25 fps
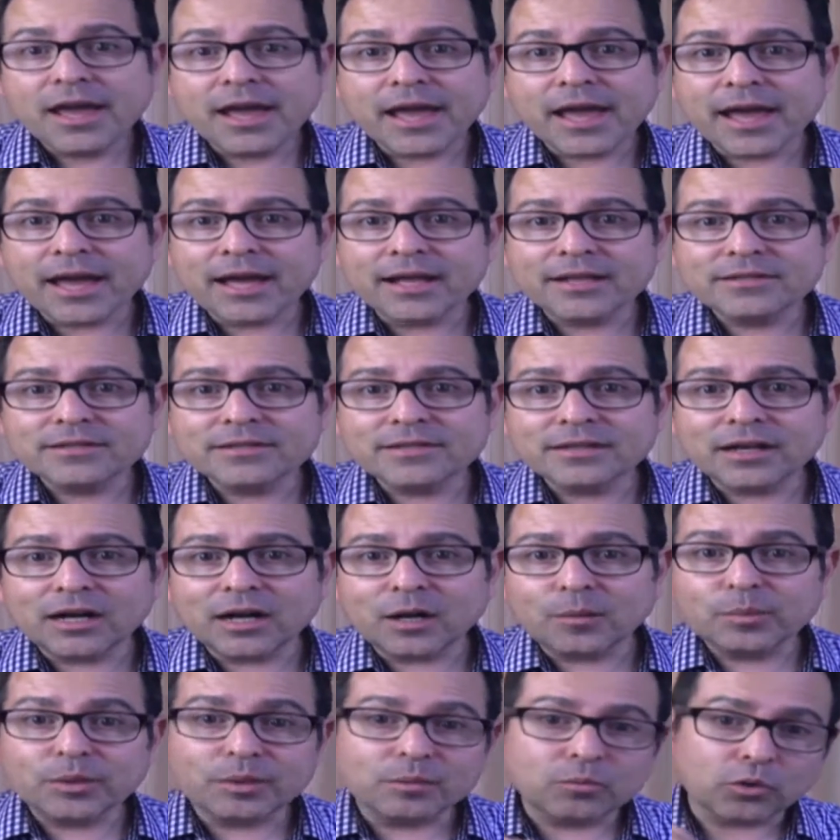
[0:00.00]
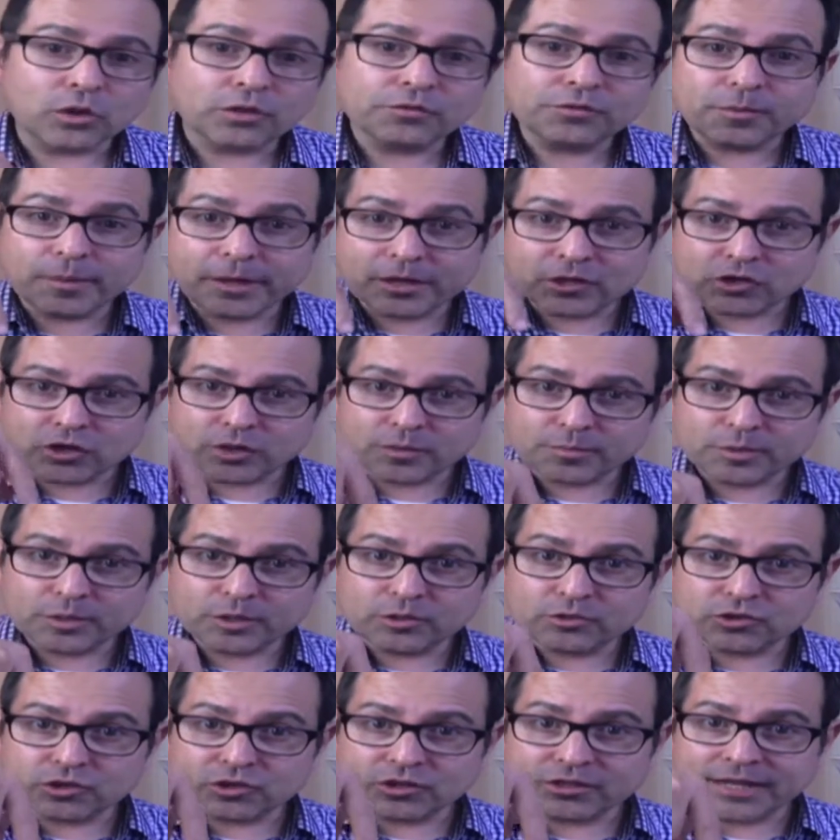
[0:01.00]
And I'll put more information on the
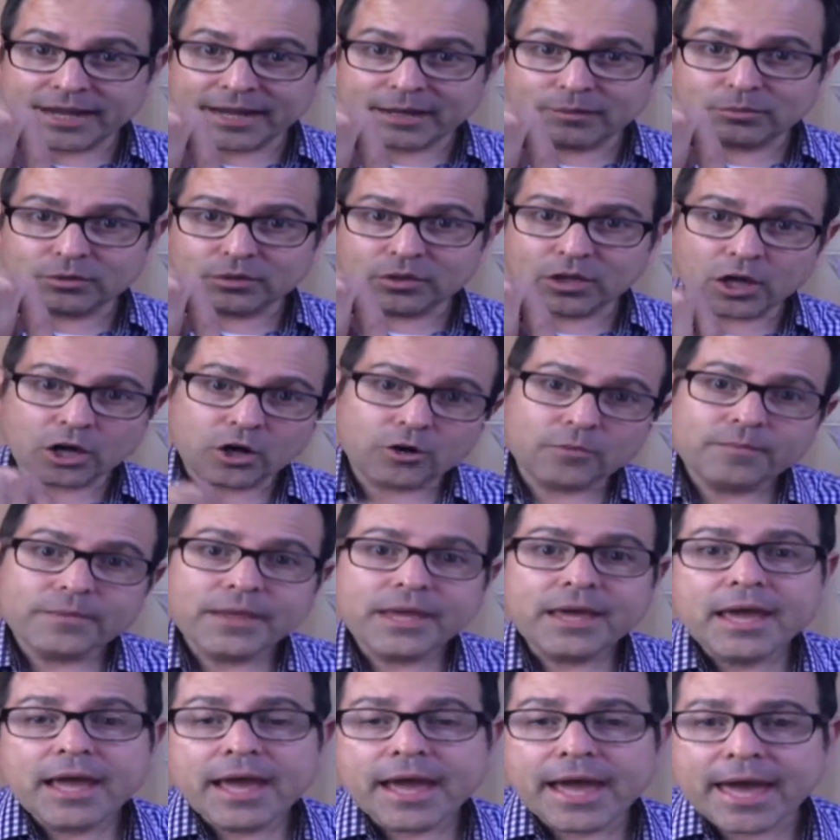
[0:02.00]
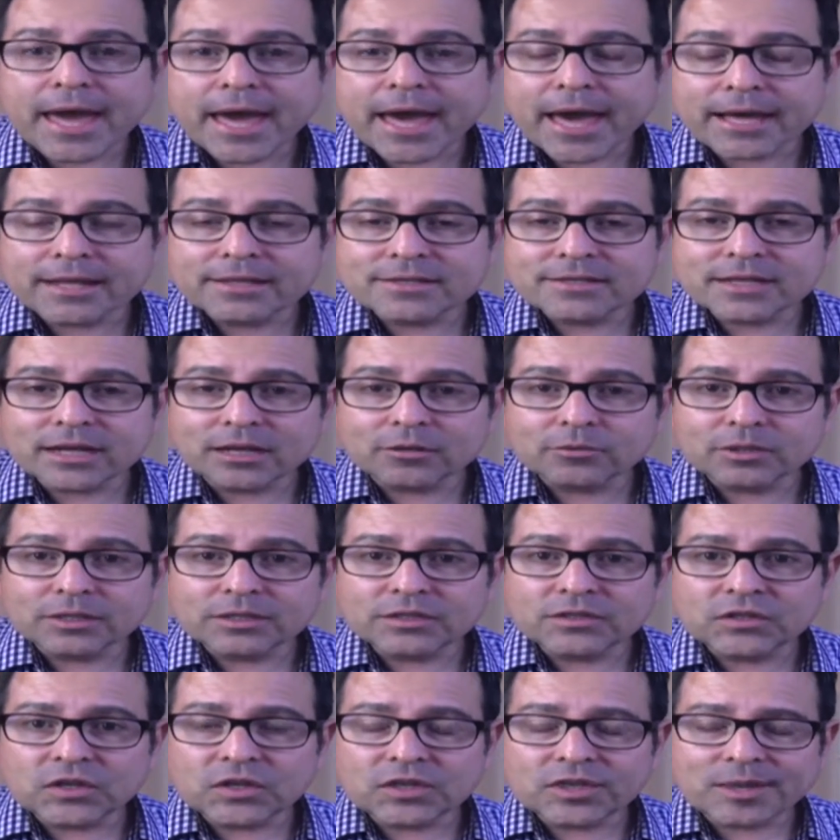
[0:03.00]
producer down below, and really
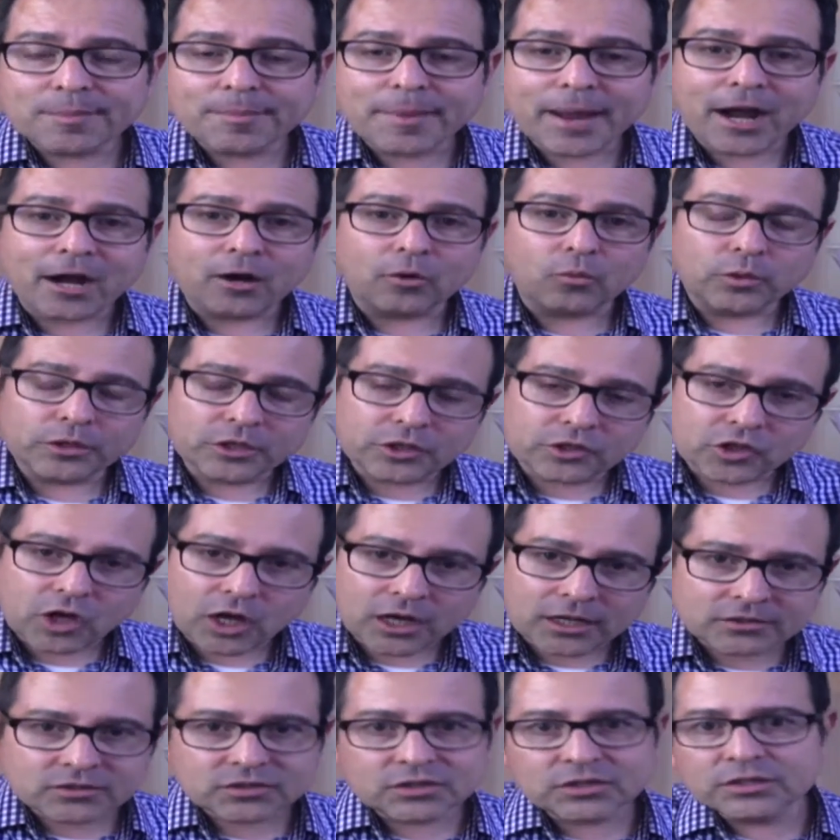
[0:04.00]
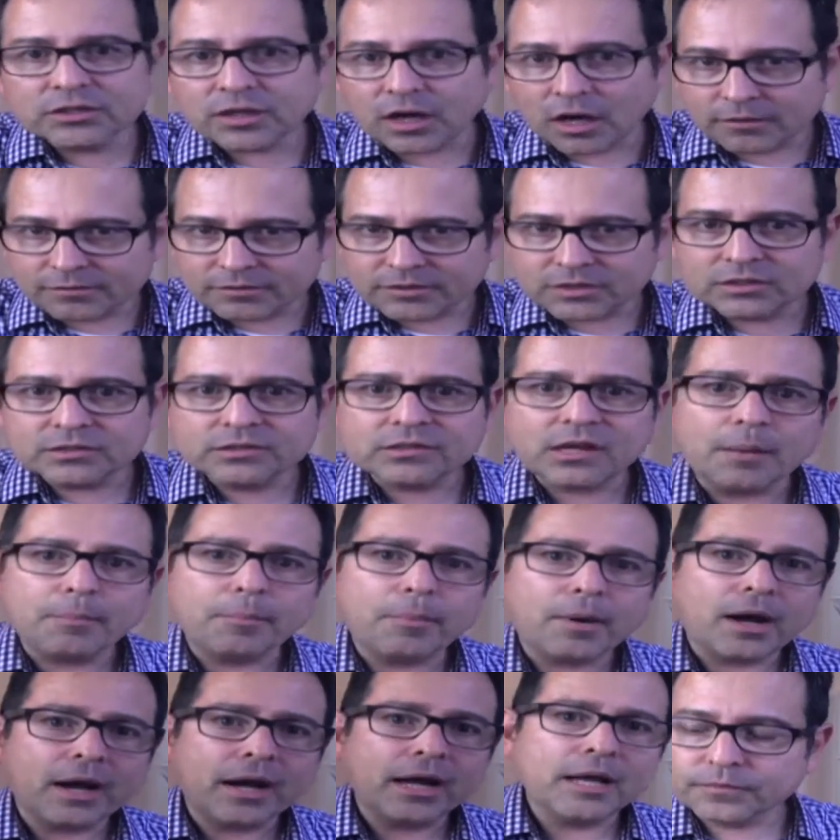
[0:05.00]
seek them out. When you're in Austin, obviously stop
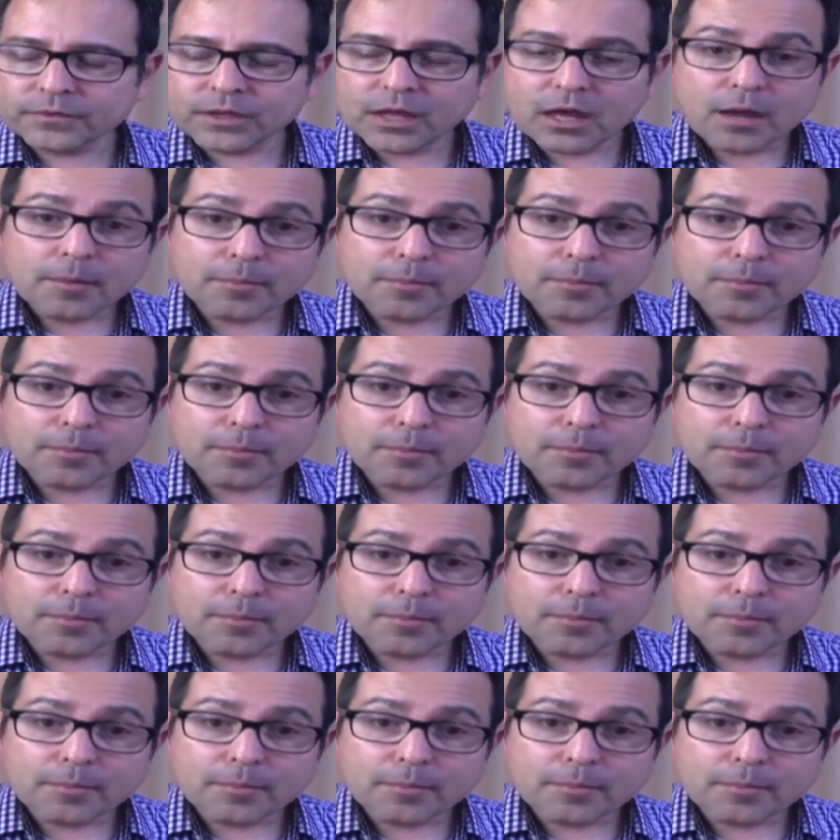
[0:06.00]
by.